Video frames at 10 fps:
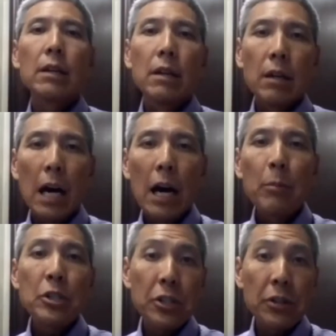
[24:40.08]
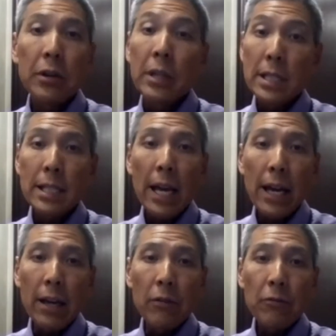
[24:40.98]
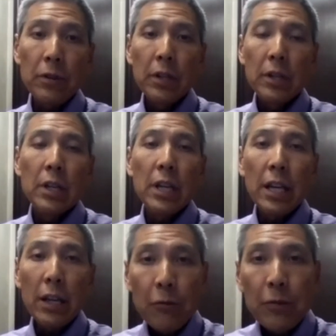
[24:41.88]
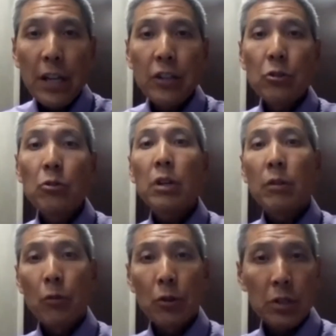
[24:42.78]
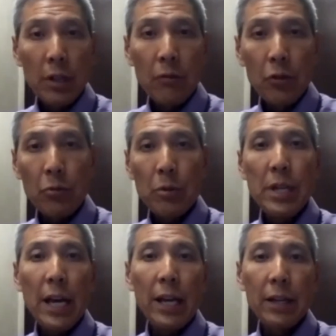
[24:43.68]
how much they're going to save if they do convert to level 3 data.